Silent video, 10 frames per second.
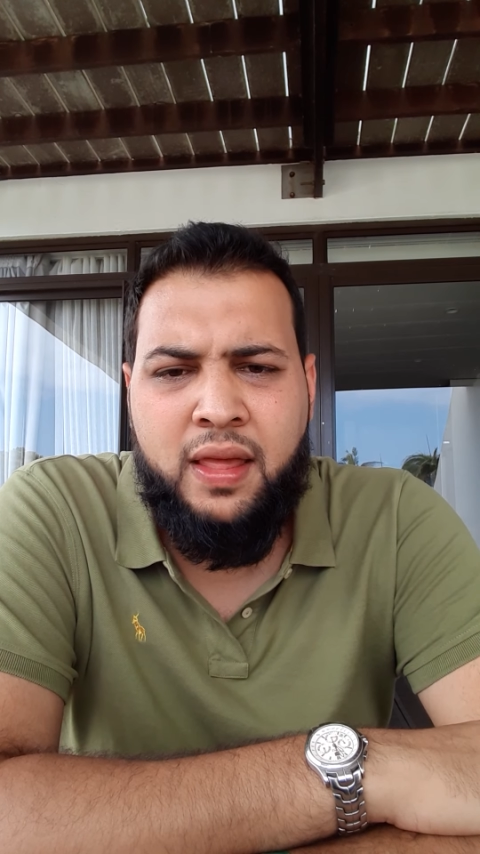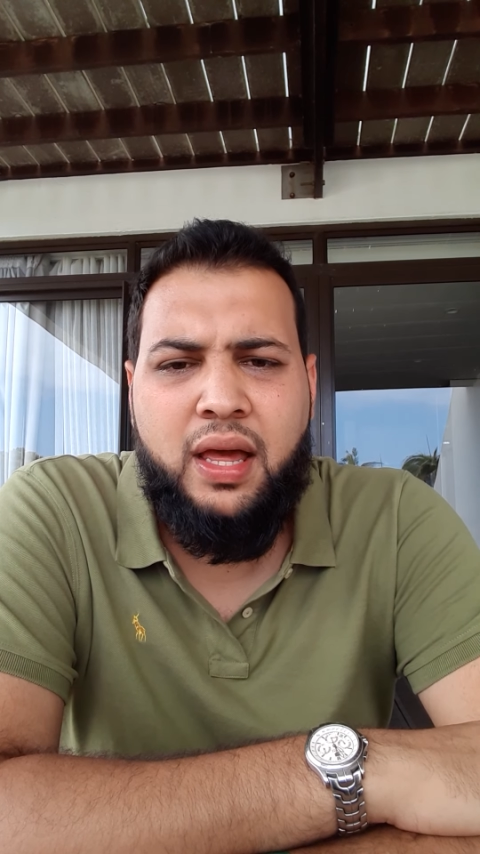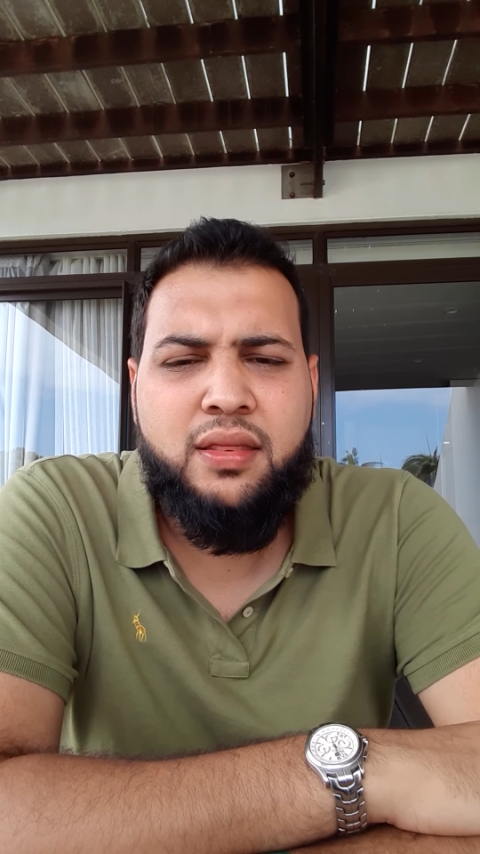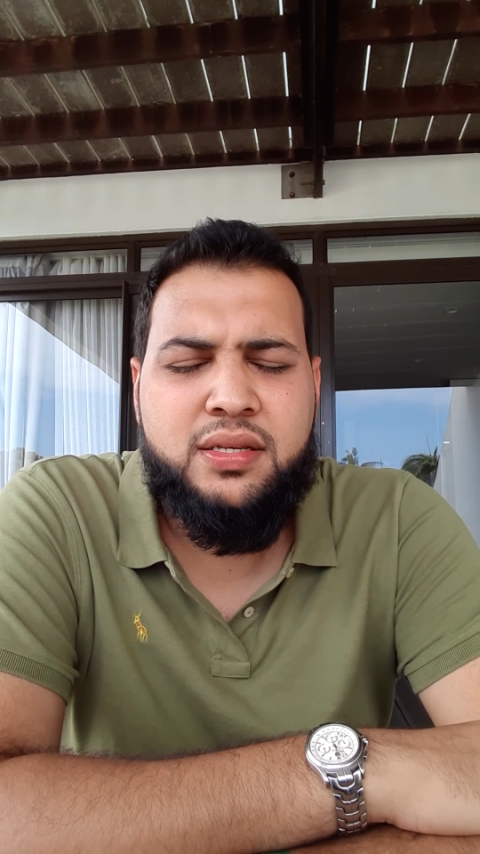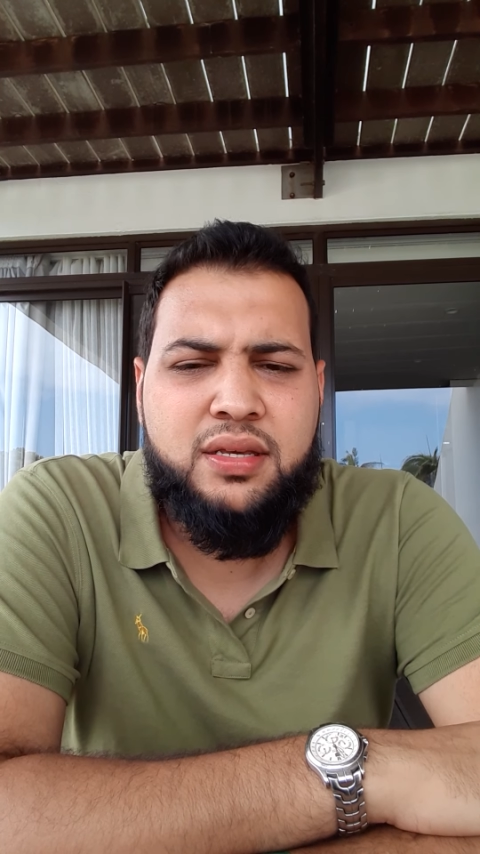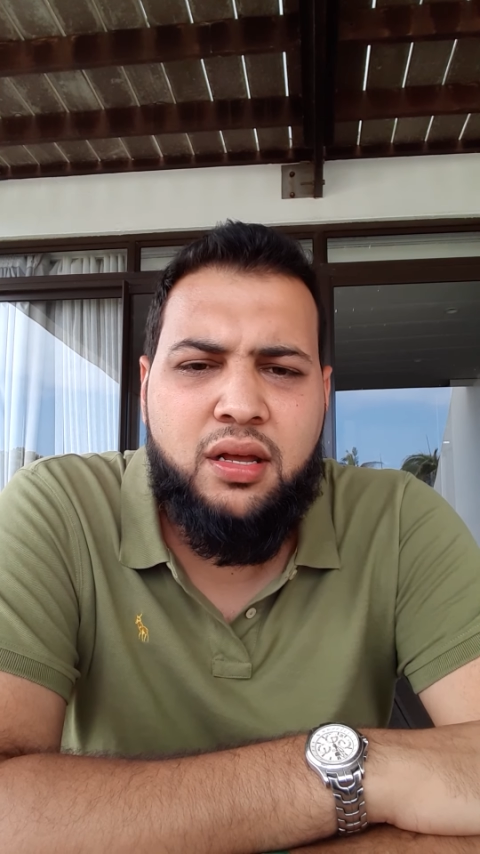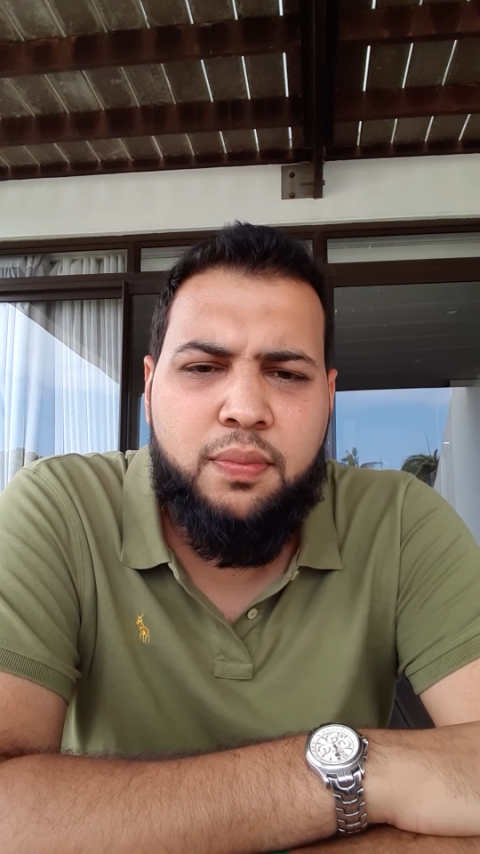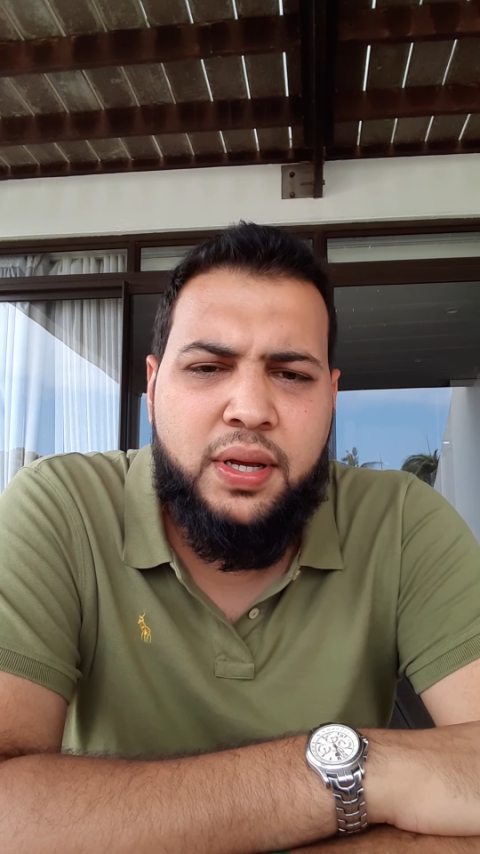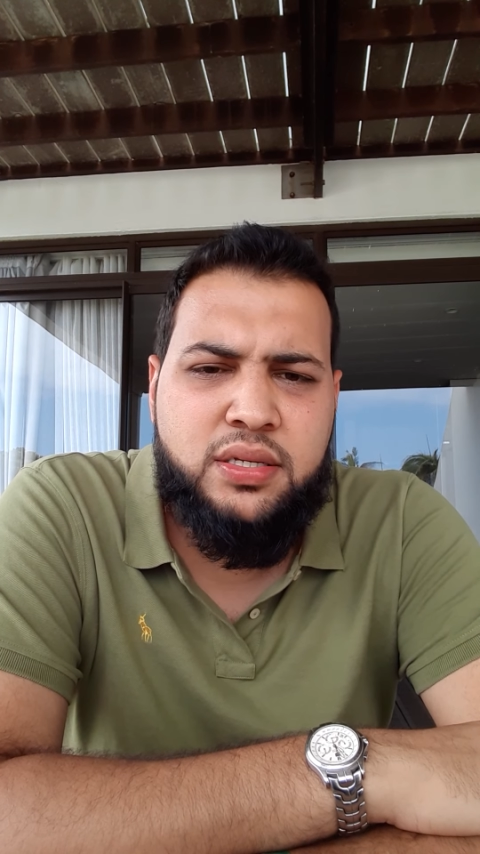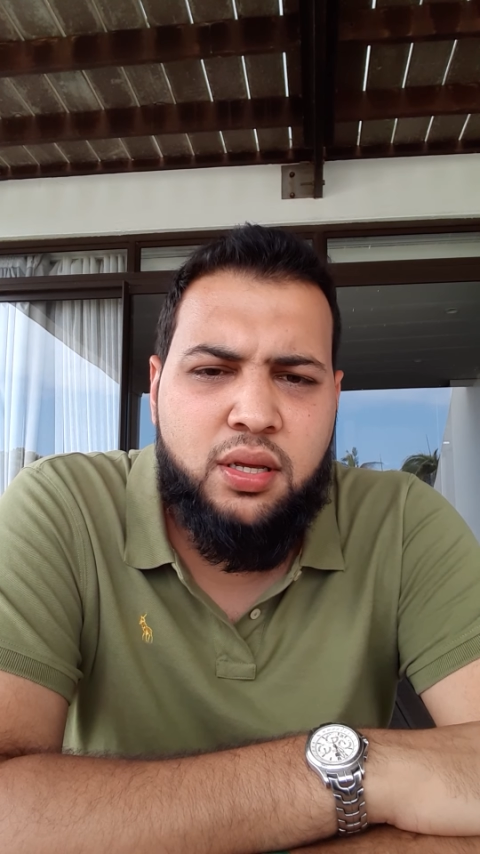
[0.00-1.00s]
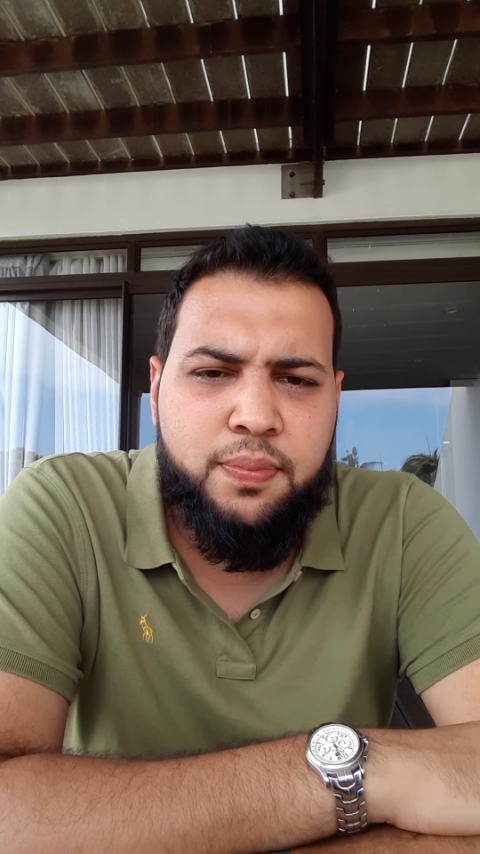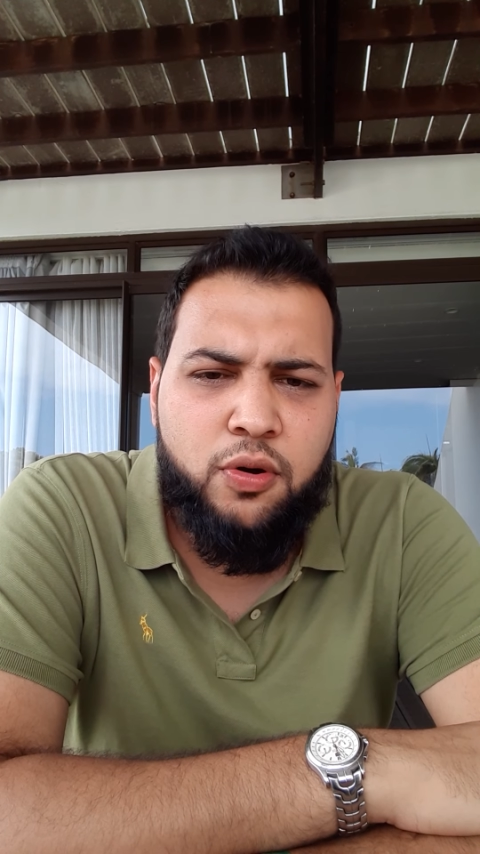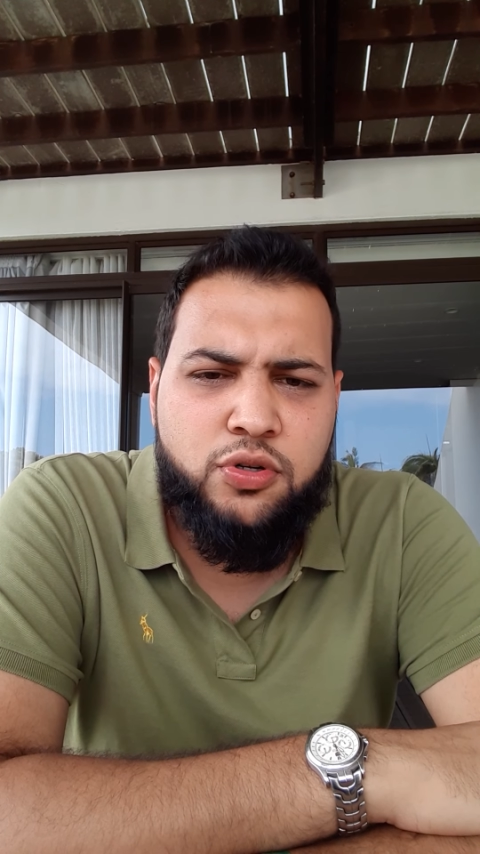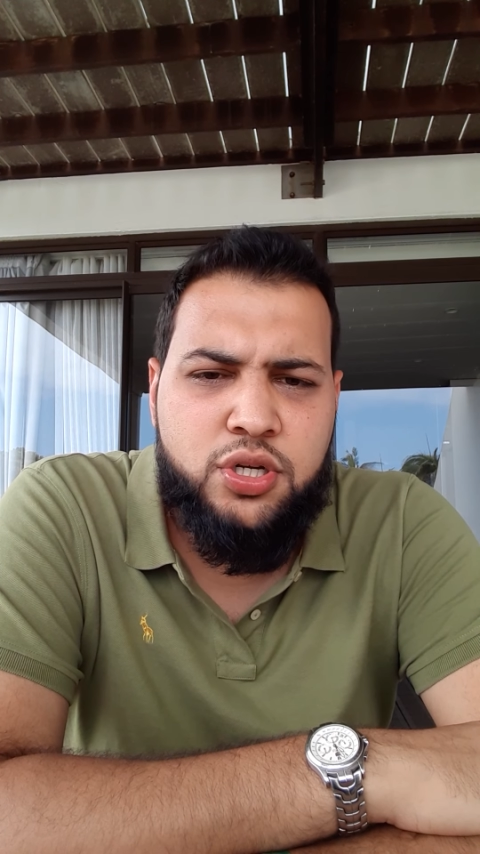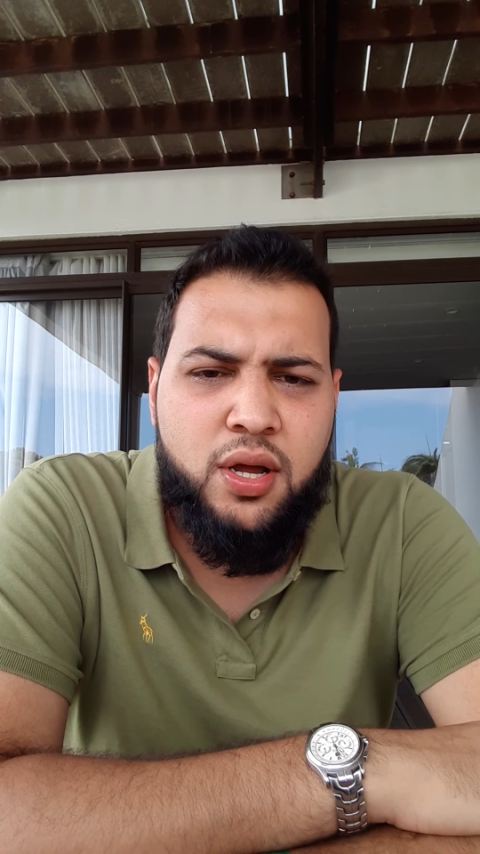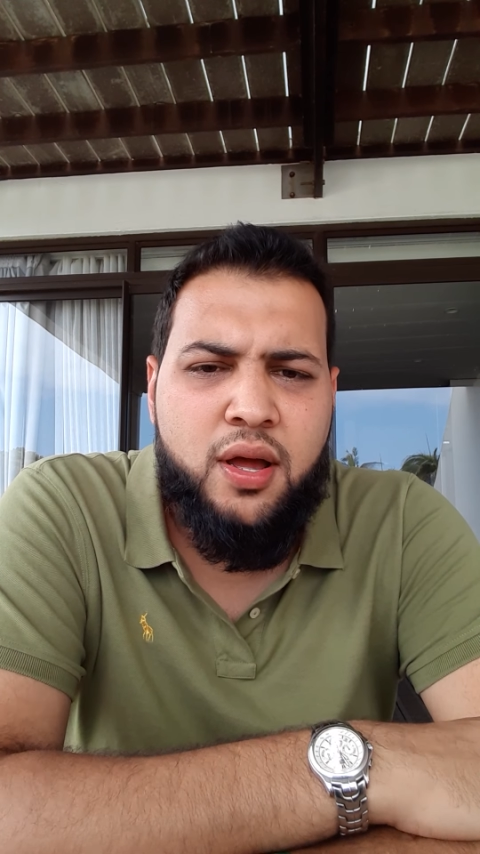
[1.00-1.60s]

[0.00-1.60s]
and the skill-based approach